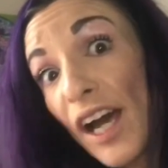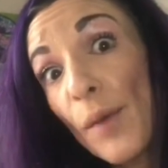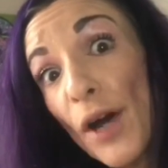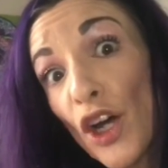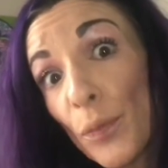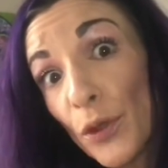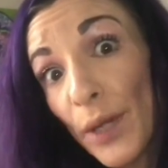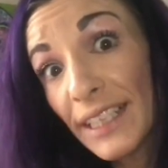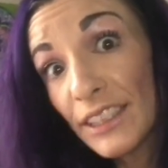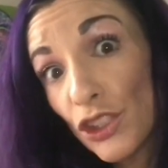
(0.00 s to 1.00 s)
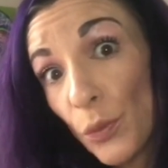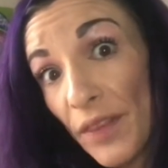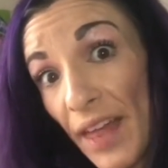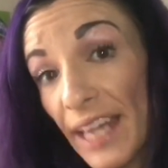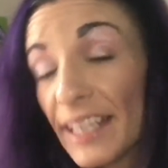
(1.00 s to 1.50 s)
I hope you guys
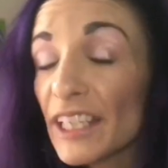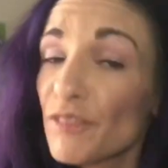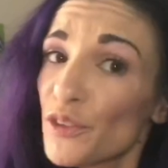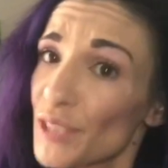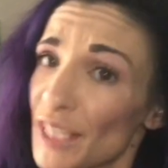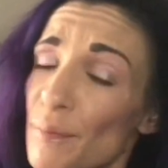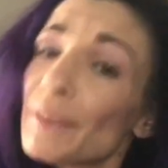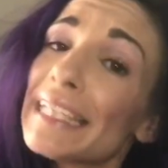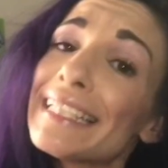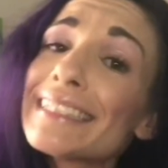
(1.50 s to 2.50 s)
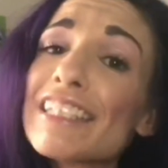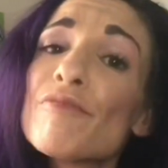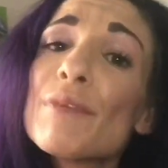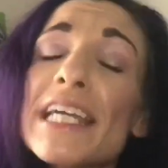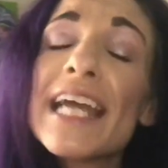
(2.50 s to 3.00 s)
enjoyed that. And if you did, please give
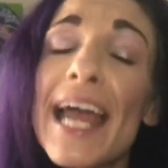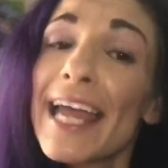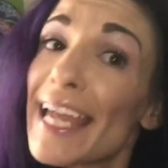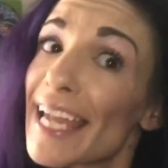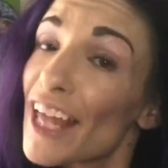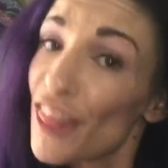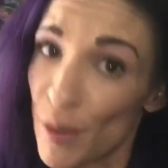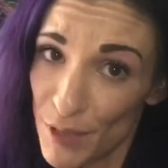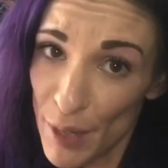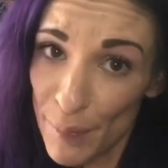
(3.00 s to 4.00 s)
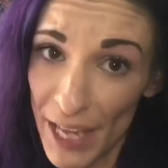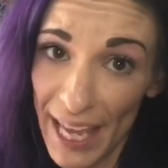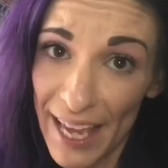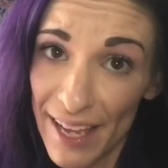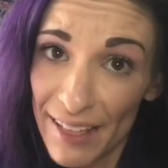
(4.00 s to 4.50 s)
me a thumbs up,
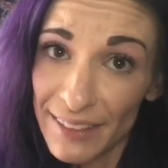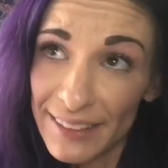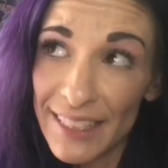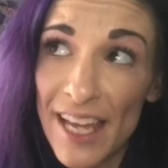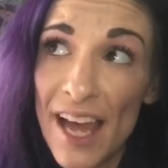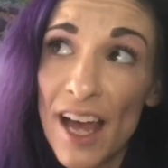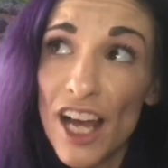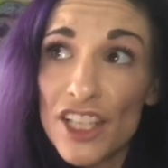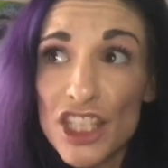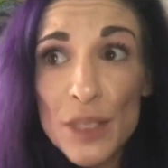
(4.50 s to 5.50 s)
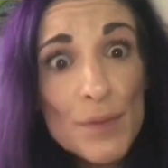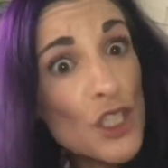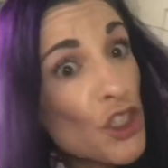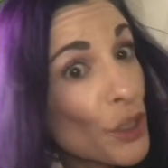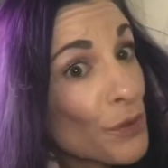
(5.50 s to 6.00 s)
and a
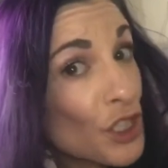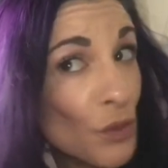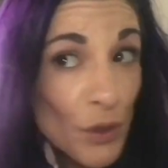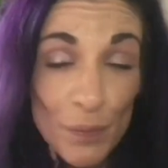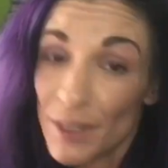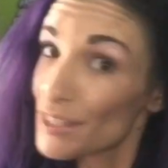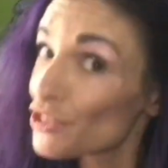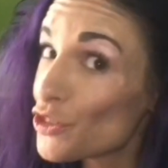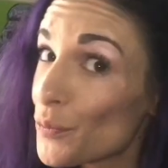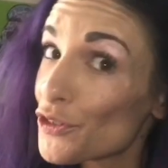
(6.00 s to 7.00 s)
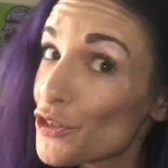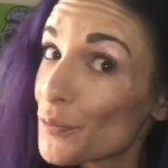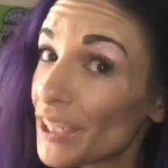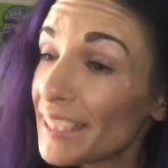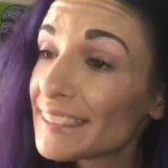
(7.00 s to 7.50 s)
subscription would be super,
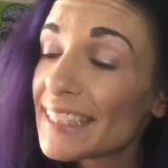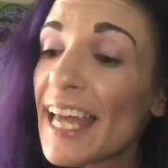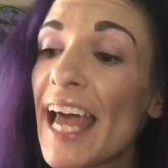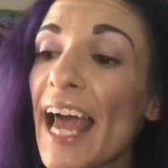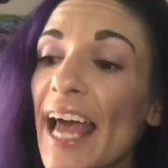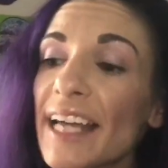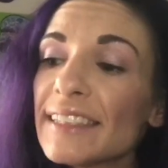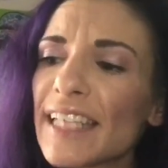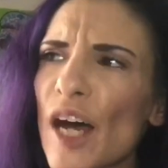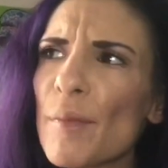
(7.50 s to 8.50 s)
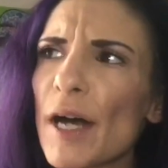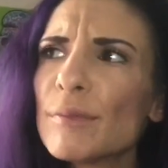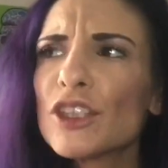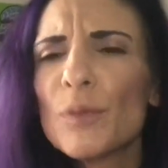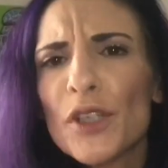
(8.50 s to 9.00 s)
super nice. And I'm
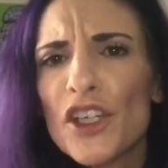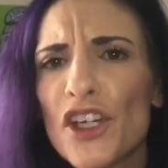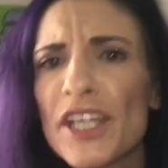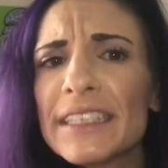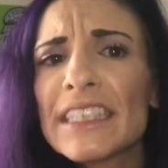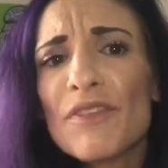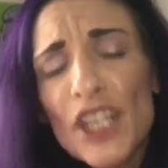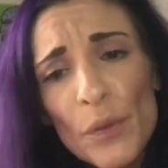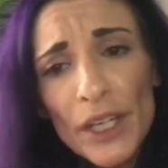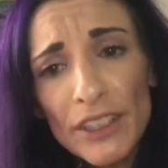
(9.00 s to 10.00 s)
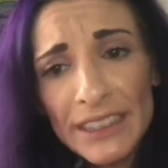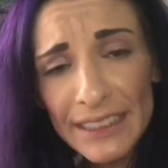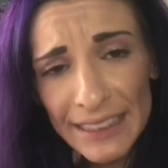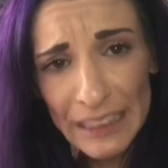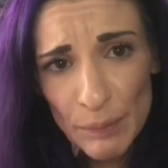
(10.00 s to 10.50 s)
super curious if anyone else
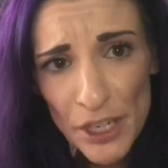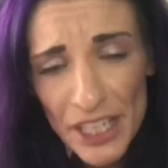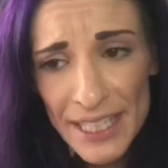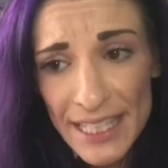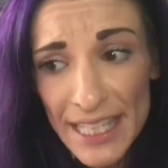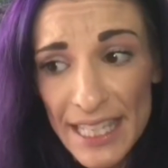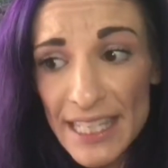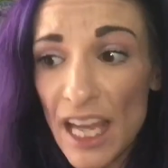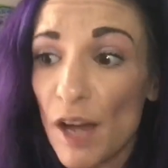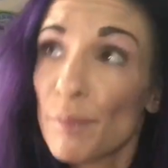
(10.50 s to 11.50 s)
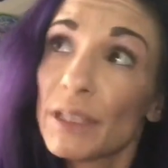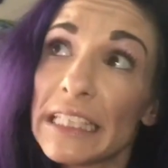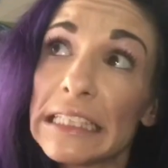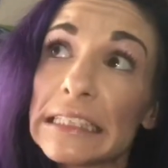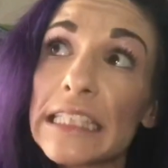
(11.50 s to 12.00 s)
has experienced this.
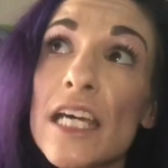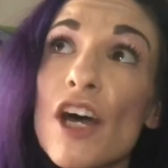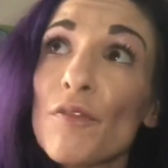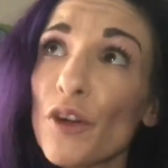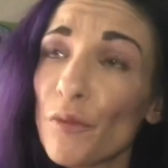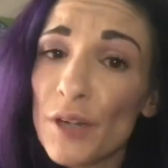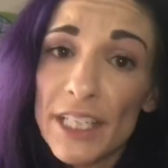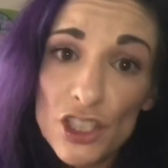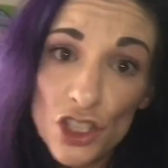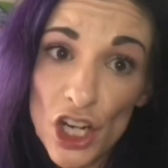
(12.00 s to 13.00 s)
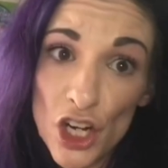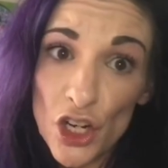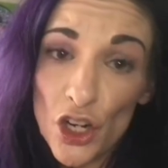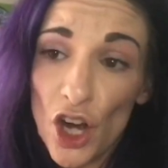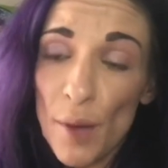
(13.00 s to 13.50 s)
Please feel free to share
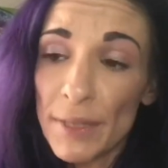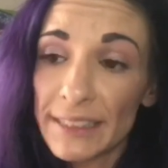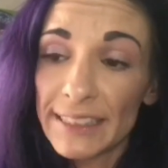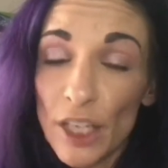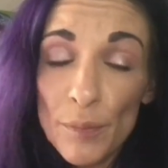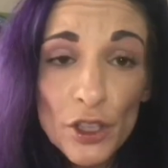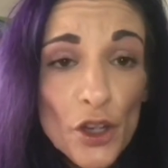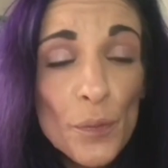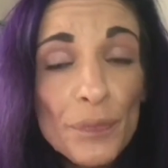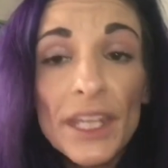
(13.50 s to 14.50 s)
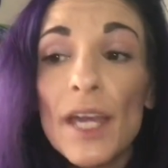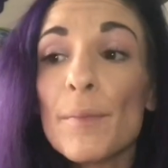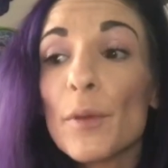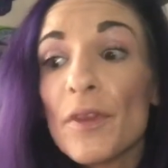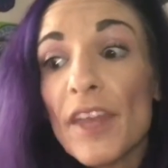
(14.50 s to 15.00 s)
your comments down below.
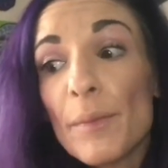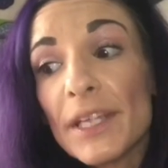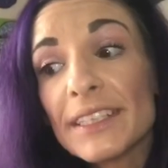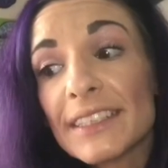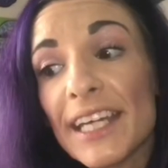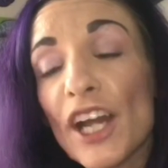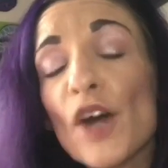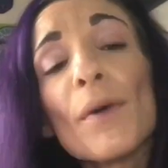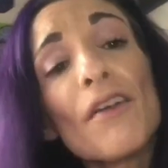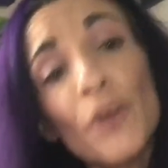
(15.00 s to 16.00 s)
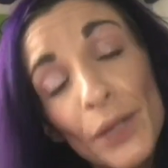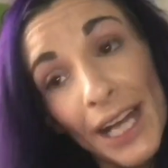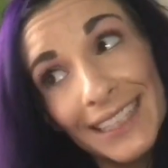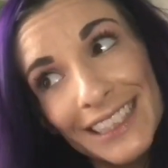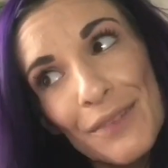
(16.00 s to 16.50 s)
But with that being said, I hope everyone
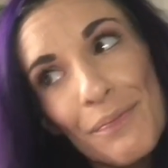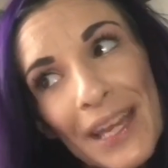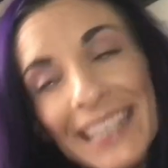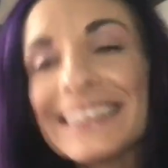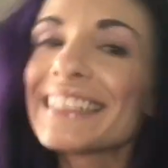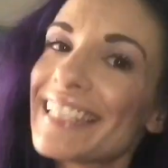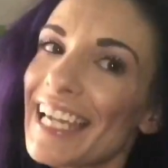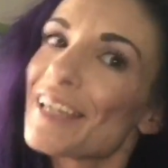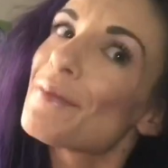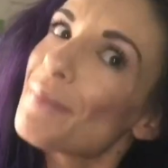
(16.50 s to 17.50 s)
has an amazing day.